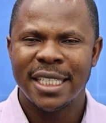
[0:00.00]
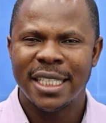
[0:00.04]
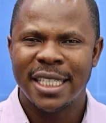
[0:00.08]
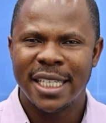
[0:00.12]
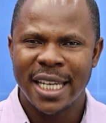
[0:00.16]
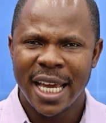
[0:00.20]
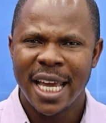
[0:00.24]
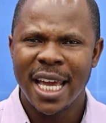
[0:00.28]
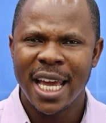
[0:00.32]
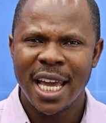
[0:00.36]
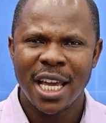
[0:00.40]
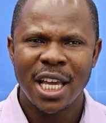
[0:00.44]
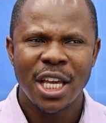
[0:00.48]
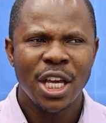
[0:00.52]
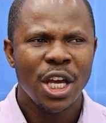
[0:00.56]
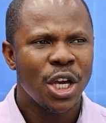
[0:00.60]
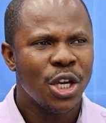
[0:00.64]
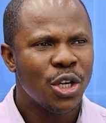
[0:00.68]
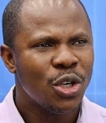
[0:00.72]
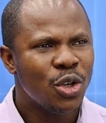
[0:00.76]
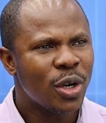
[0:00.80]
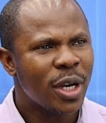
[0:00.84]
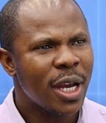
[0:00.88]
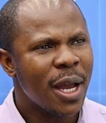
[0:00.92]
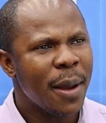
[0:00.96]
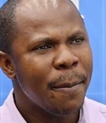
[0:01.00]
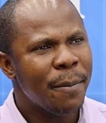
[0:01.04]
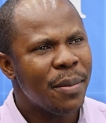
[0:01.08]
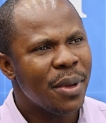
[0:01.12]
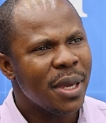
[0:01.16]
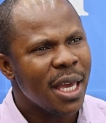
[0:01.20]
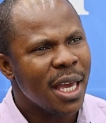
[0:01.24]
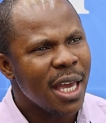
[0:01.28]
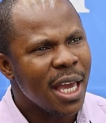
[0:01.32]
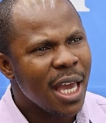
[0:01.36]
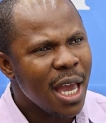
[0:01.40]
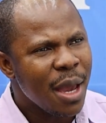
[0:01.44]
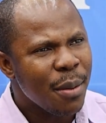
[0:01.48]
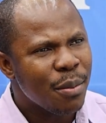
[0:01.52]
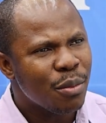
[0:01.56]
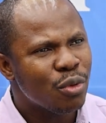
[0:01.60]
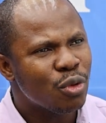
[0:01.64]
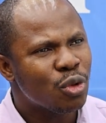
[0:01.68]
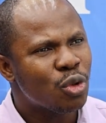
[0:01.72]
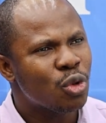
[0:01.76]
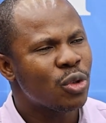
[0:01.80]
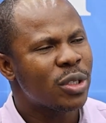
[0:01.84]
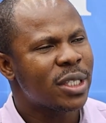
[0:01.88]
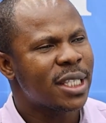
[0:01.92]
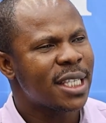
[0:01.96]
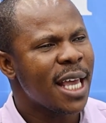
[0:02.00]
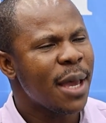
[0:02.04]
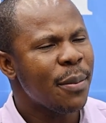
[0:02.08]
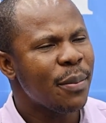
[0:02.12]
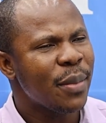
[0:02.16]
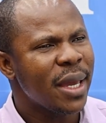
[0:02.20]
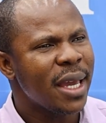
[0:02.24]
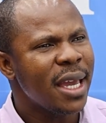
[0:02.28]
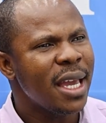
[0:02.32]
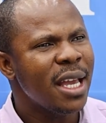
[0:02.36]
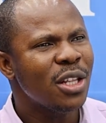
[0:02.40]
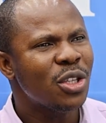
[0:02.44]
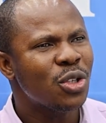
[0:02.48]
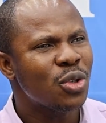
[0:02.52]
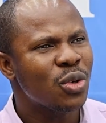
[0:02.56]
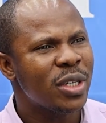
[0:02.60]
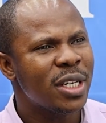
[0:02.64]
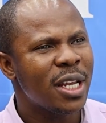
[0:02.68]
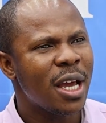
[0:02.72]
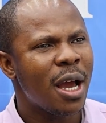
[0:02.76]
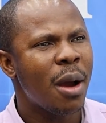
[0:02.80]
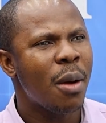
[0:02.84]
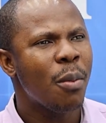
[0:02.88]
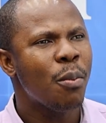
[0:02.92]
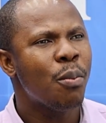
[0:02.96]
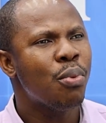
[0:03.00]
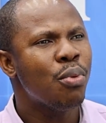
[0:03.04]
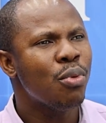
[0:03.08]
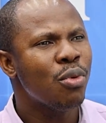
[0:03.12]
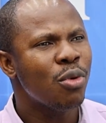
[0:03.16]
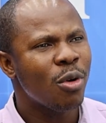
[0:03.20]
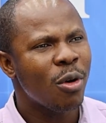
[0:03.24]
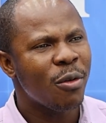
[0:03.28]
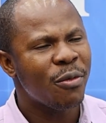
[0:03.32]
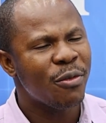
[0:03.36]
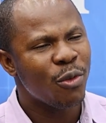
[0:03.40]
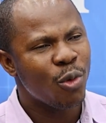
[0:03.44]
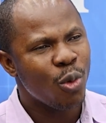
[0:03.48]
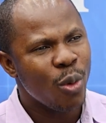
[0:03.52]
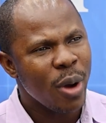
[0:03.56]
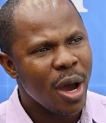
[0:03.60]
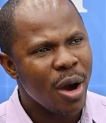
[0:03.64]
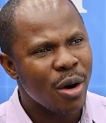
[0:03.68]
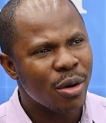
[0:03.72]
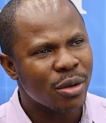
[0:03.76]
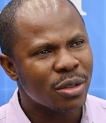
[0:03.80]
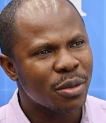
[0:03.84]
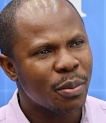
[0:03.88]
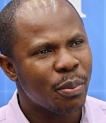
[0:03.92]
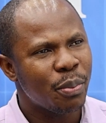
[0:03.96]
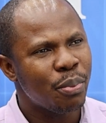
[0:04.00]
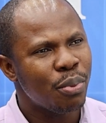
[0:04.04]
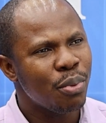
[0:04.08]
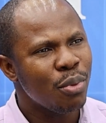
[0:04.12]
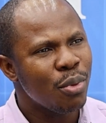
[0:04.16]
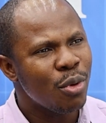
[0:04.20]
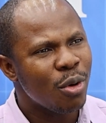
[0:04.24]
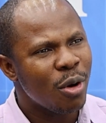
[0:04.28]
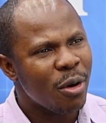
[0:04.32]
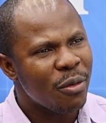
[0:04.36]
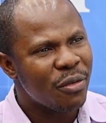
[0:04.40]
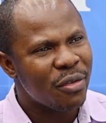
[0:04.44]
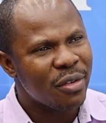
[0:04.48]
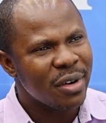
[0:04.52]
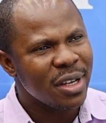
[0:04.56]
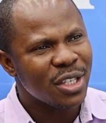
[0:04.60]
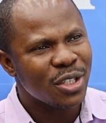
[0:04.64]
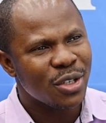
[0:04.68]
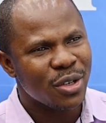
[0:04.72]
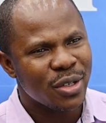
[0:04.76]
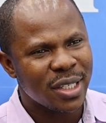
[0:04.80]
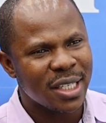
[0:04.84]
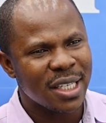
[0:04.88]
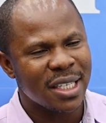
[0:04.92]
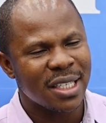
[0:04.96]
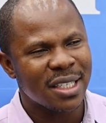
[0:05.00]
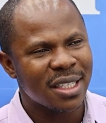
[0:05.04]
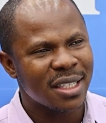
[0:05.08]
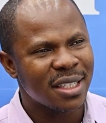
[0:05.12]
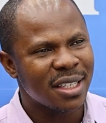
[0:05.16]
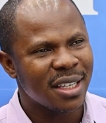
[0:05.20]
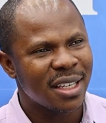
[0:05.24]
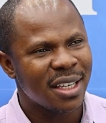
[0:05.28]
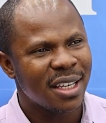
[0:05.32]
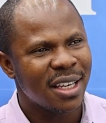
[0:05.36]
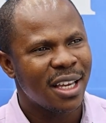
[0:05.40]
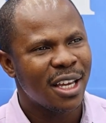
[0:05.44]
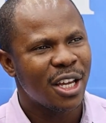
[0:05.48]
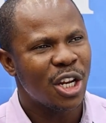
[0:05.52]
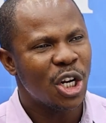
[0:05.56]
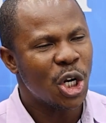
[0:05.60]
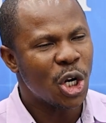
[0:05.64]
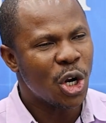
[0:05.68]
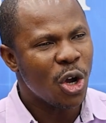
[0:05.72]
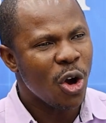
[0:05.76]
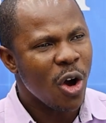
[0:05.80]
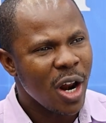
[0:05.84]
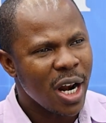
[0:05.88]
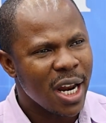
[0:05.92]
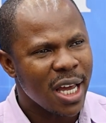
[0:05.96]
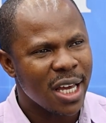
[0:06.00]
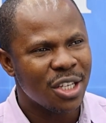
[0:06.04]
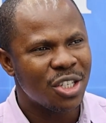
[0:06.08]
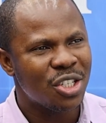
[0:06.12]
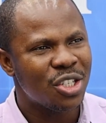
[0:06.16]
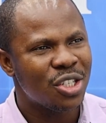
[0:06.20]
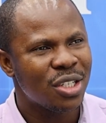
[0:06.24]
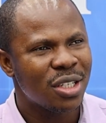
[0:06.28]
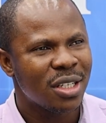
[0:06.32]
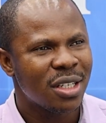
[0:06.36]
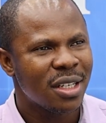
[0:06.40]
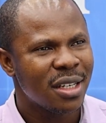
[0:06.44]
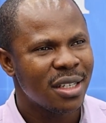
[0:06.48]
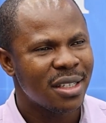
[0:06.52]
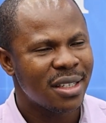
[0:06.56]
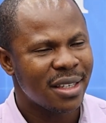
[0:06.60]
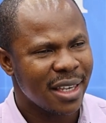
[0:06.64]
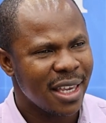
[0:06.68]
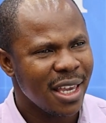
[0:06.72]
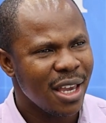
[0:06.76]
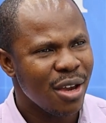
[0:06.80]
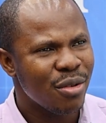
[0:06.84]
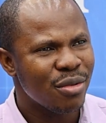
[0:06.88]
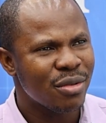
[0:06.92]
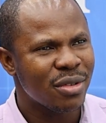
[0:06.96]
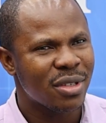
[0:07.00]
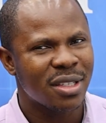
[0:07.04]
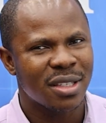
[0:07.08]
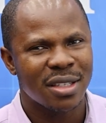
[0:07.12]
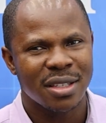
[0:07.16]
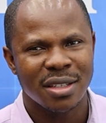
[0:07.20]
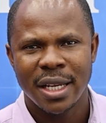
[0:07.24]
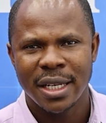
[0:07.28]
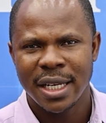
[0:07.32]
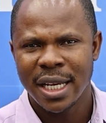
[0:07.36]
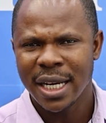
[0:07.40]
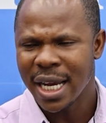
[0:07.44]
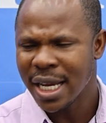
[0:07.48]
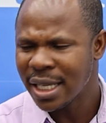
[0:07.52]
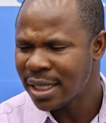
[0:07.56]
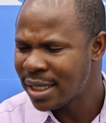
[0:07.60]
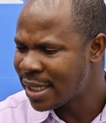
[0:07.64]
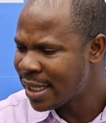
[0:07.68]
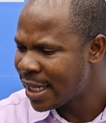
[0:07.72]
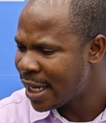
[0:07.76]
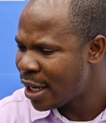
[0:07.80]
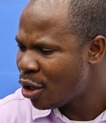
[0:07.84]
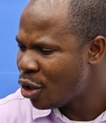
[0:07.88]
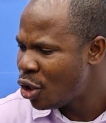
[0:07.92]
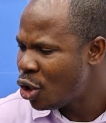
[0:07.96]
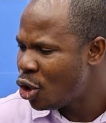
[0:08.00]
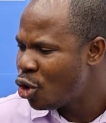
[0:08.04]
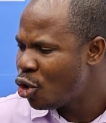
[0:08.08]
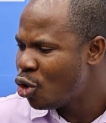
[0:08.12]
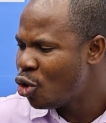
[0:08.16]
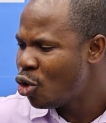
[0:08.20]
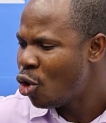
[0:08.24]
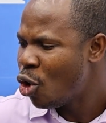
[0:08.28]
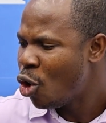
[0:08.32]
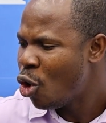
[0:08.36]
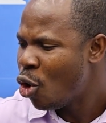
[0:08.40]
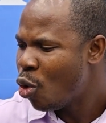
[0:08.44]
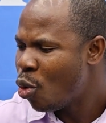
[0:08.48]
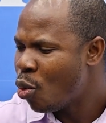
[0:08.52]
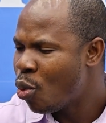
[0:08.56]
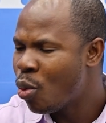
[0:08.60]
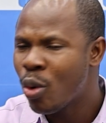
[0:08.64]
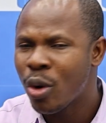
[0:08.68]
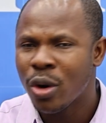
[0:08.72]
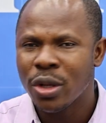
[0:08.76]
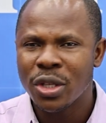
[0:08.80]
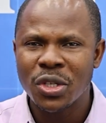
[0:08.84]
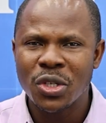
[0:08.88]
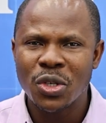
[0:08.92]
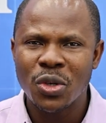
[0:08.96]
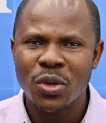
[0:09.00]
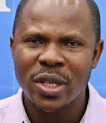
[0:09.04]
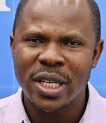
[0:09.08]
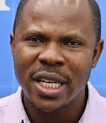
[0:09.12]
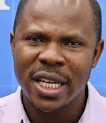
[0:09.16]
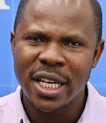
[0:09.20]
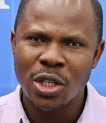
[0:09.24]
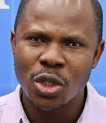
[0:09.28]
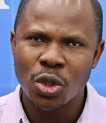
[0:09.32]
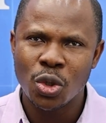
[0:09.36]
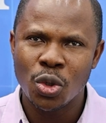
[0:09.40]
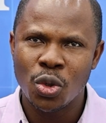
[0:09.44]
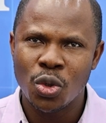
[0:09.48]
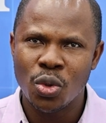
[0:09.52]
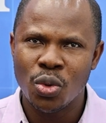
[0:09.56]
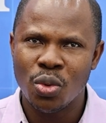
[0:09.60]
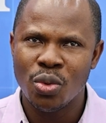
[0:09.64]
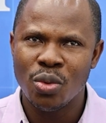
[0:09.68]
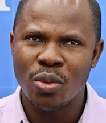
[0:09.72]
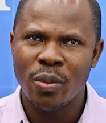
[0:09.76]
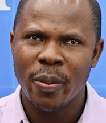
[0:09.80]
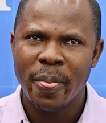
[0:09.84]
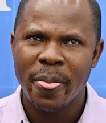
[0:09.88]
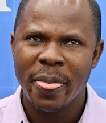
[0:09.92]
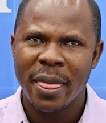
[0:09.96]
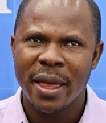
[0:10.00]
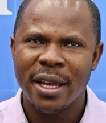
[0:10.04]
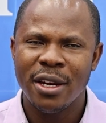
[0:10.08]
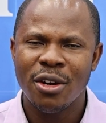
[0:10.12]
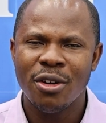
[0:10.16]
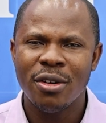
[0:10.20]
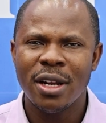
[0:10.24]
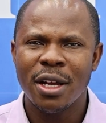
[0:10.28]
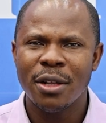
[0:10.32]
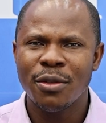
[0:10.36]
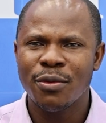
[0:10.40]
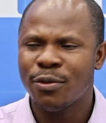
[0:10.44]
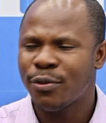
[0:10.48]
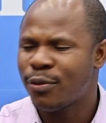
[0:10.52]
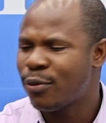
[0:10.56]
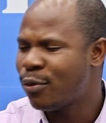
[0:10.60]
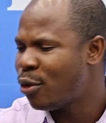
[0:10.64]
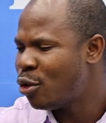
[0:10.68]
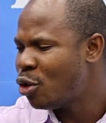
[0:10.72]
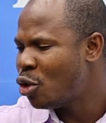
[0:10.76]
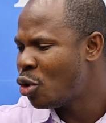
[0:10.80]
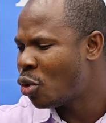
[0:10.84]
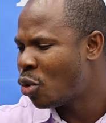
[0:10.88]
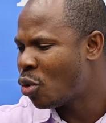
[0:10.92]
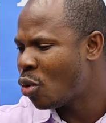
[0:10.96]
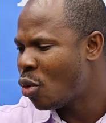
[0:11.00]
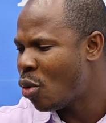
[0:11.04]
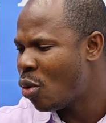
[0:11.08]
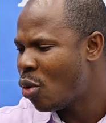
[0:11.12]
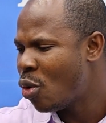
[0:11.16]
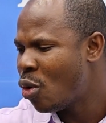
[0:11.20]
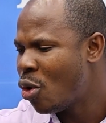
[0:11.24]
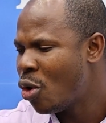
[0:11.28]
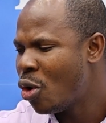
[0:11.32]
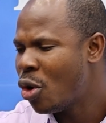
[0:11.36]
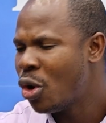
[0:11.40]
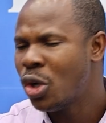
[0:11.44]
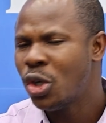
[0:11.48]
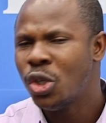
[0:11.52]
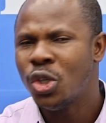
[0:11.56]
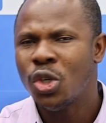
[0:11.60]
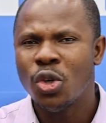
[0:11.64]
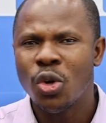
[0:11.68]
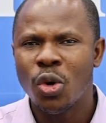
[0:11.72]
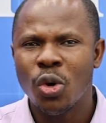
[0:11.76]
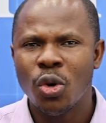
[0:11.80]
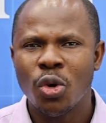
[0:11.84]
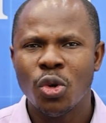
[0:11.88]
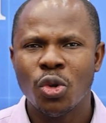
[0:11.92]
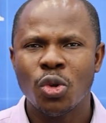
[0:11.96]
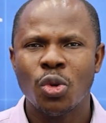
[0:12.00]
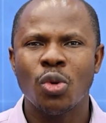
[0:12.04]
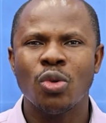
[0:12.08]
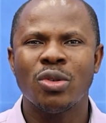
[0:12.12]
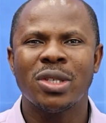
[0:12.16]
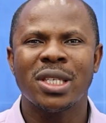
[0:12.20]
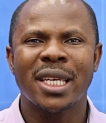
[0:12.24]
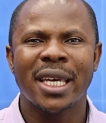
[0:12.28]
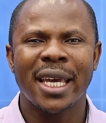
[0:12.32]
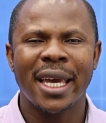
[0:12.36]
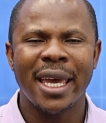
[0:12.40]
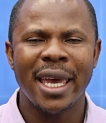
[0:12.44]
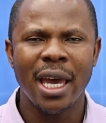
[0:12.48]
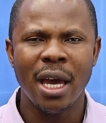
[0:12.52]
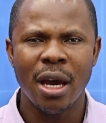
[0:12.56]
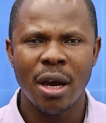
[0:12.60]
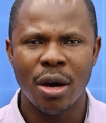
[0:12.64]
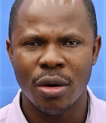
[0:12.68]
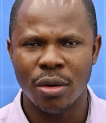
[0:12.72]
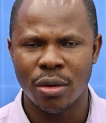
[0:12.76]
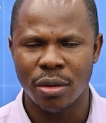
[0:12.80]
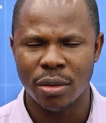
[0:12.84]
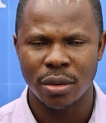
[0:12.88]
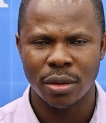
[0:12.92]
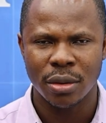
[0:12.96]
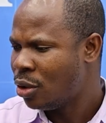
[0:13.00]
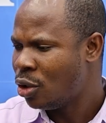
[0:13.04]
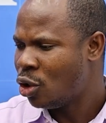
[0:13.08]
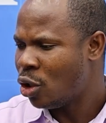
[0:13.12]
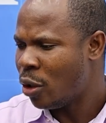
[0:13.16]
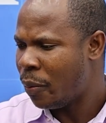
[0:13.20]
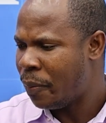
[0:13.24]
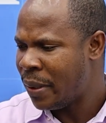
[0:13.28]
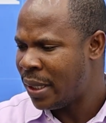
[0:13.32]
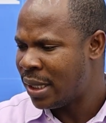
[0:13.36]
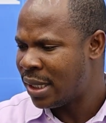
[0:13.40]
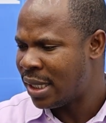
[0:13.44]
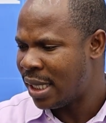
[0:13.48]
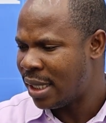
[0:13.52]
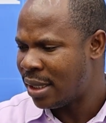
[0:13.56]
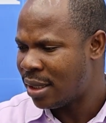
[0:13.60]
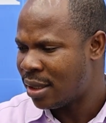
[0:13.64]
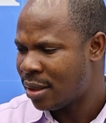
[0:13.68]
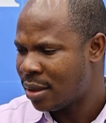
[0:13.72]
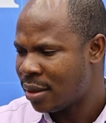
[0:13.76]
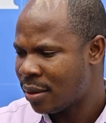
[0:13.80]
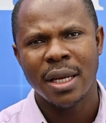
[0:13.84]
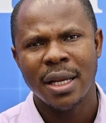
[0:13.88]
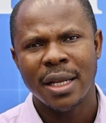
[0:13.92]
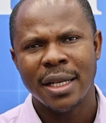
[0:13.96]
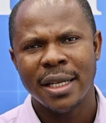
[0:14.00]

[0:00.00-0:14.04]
Then you can be able to tap into their pool of wealth, pool of resources, knowledge, skills. They can tell you what you need to do in order for you to, to scale your business.